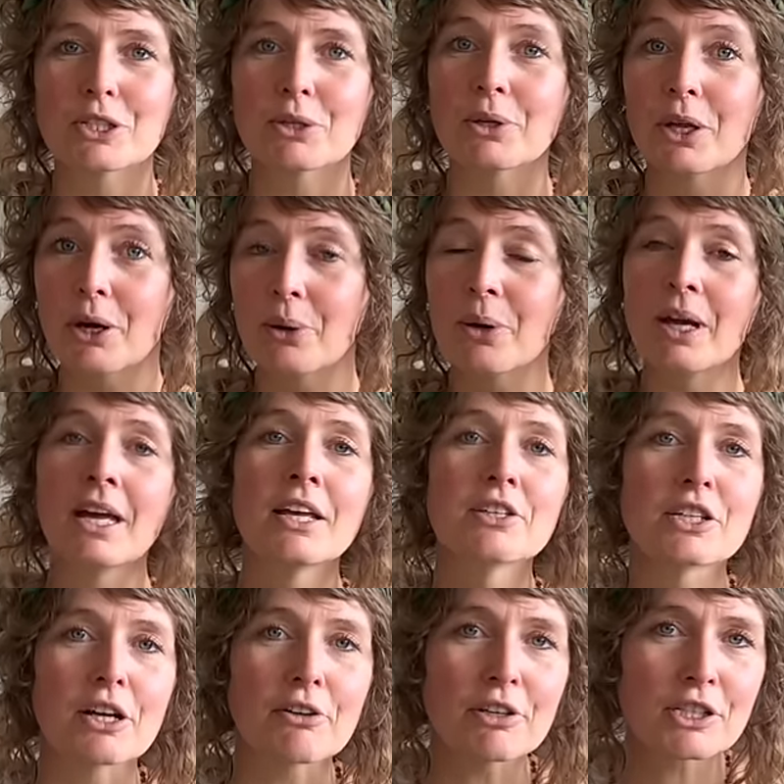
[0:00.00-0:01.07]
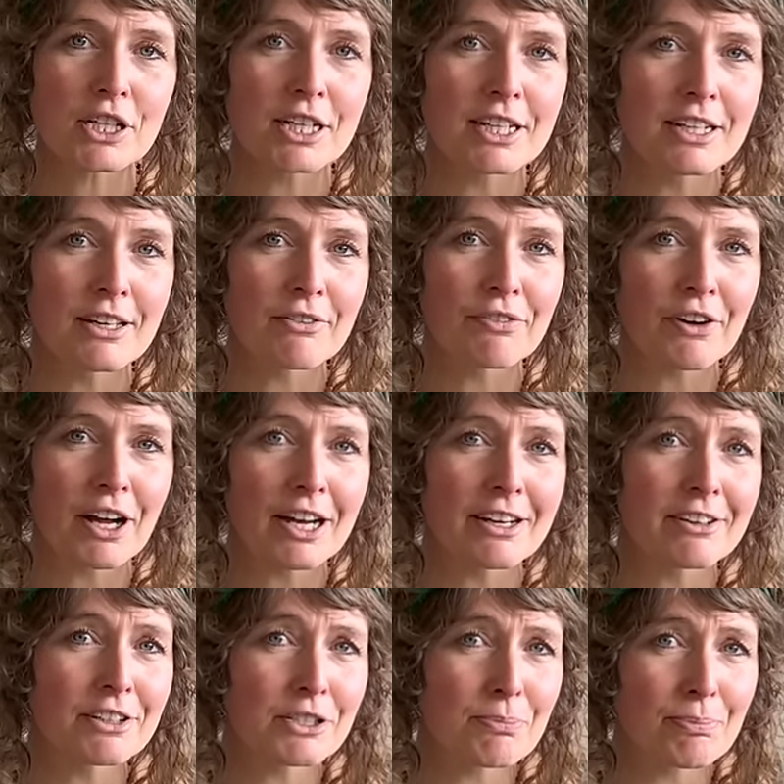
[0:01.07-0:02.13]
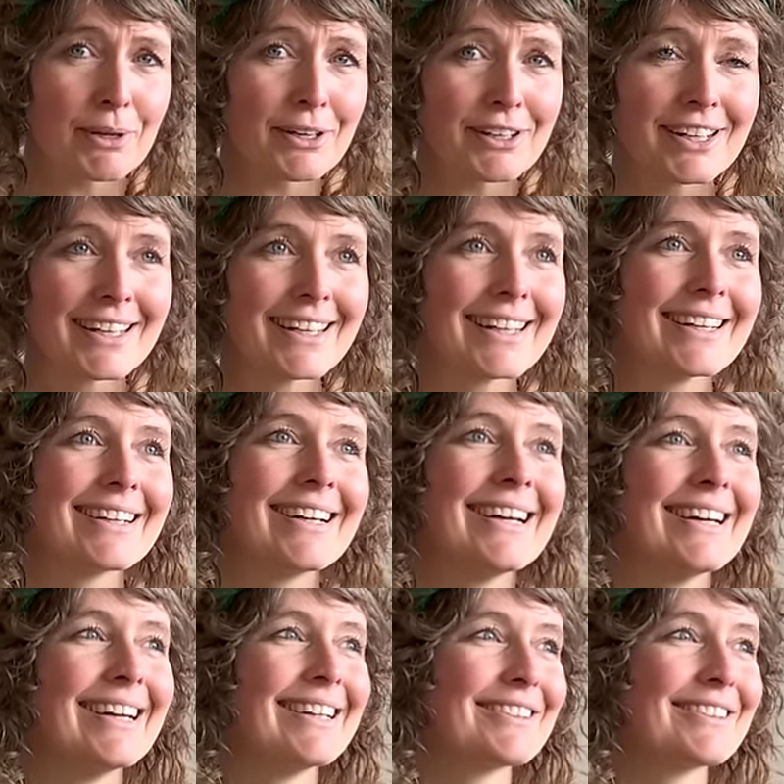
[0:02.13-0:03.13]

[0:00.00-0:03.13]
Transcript: you know Sarah's cleaning fire is burning.